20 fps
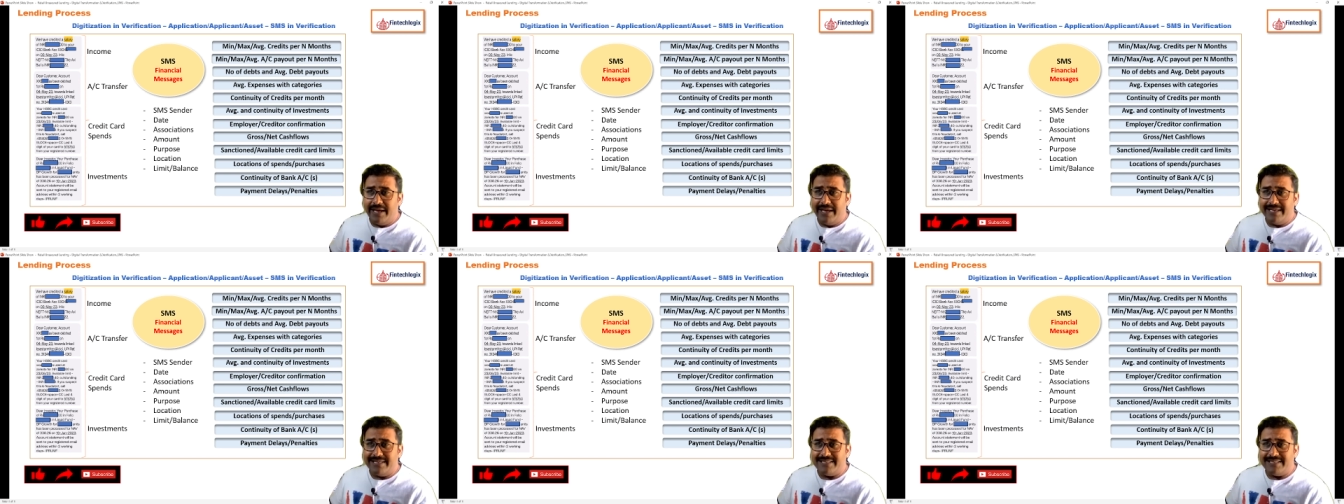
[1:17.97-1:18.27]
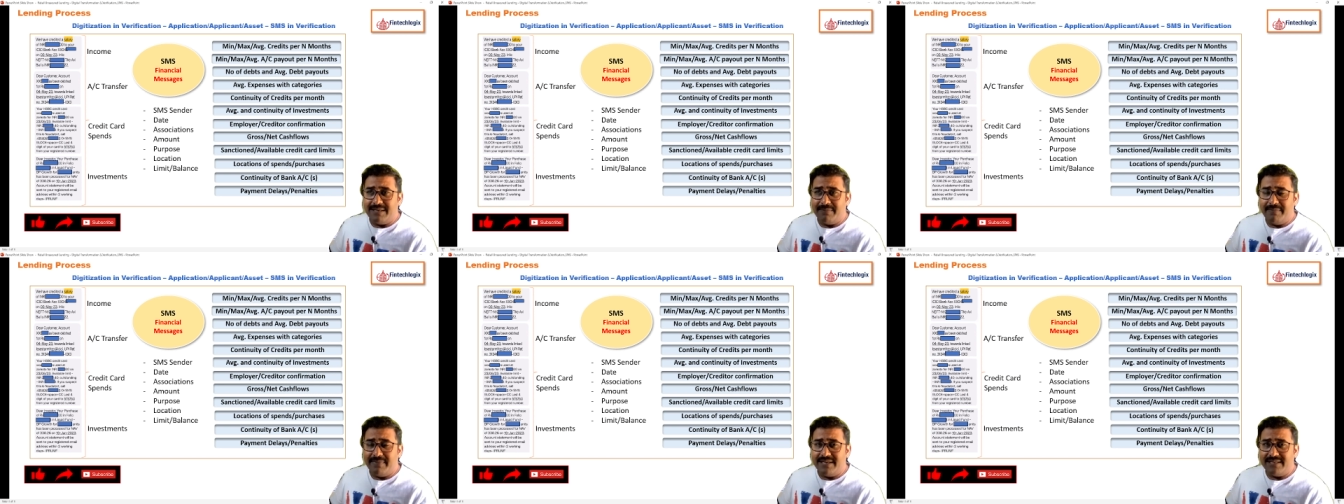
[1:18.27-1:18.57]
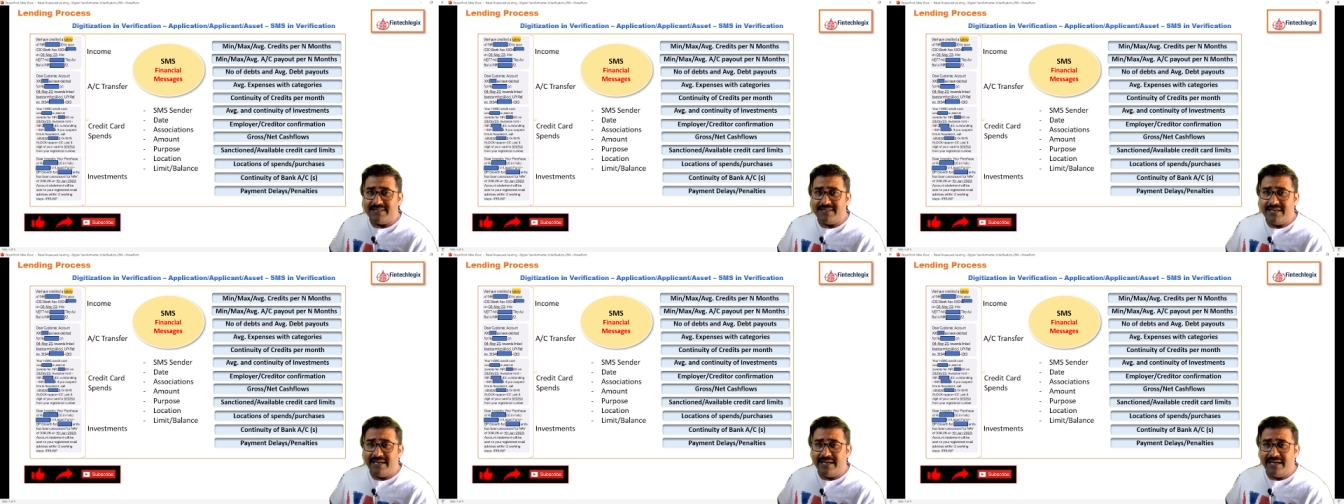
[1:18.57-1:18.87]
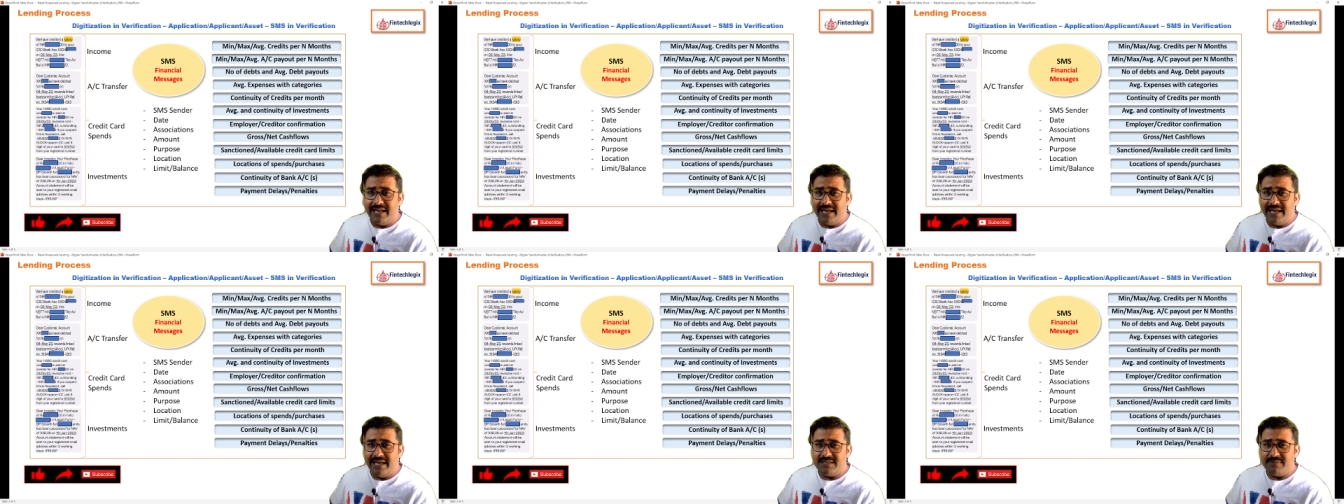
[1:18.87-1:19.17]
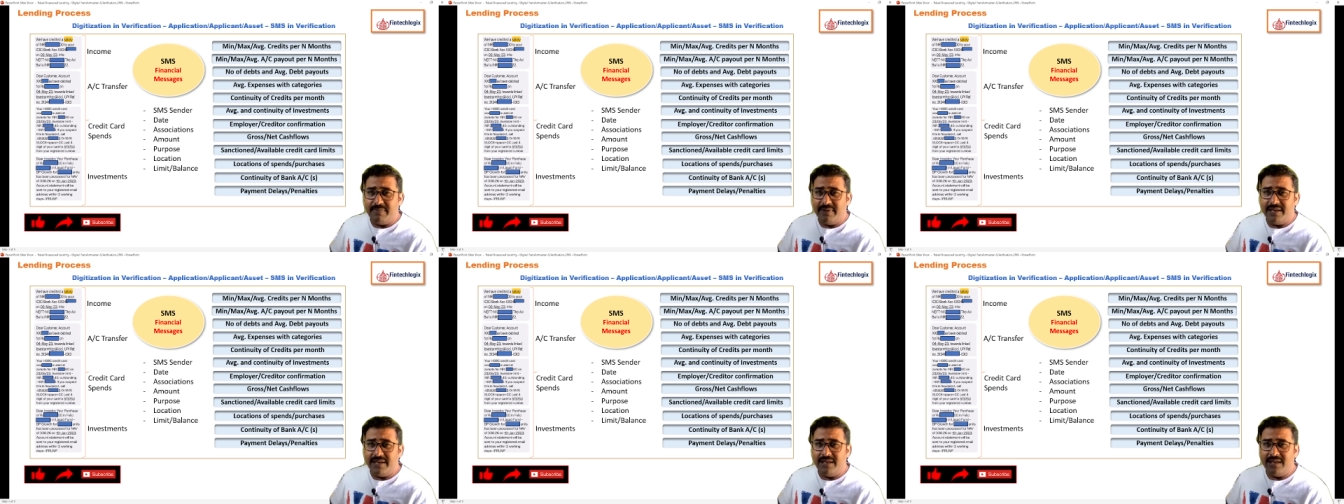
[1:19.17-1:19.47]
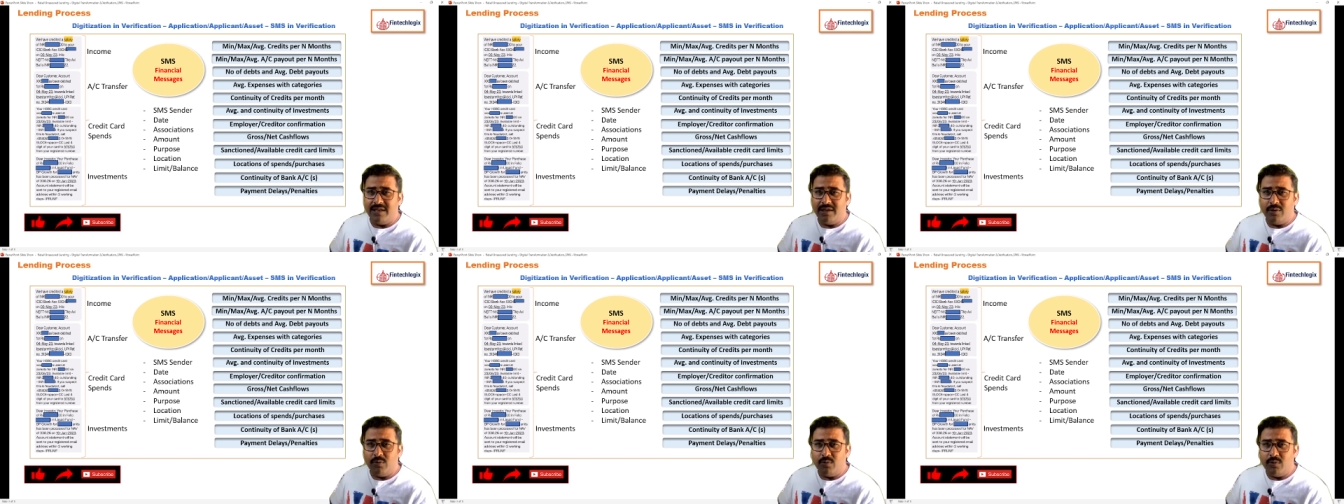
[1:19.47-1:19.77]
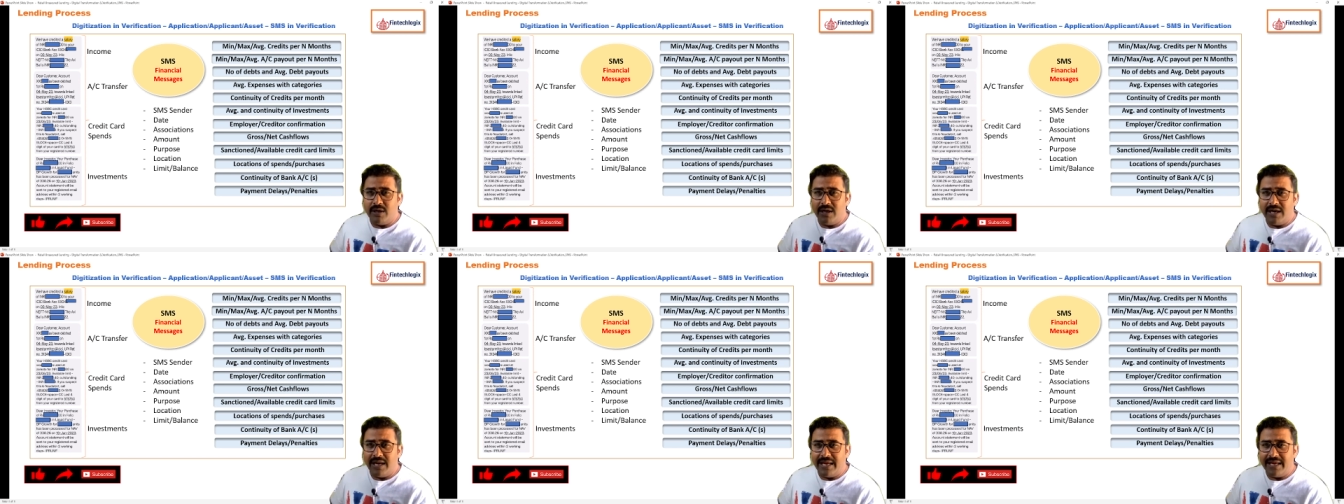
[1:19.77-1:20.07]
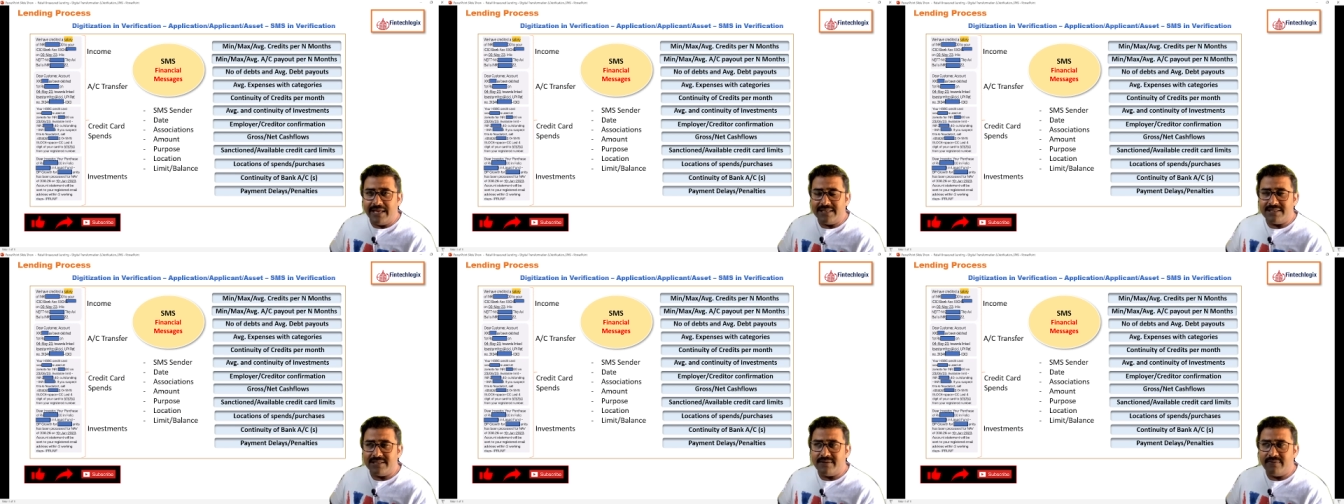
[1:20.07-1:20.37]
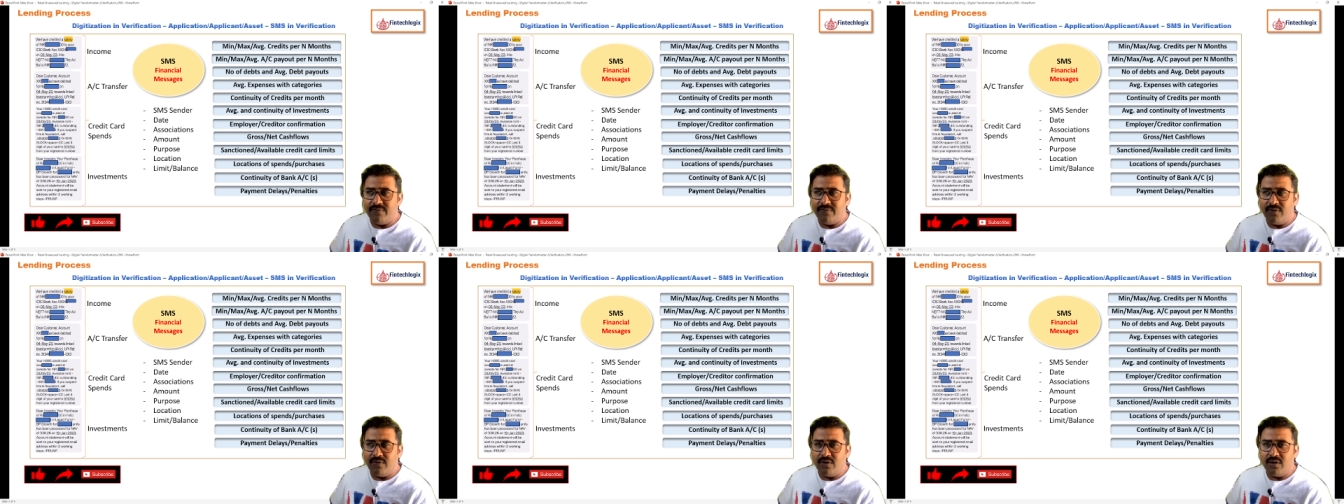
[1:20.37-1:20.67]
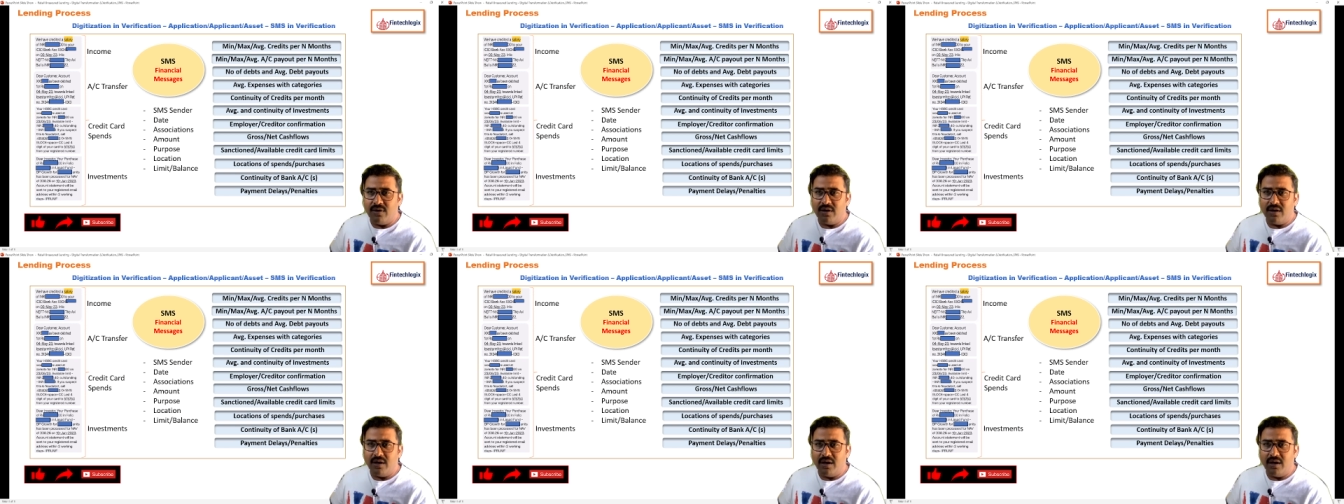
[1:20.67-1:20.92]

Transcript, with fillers: SMS data is being utilized for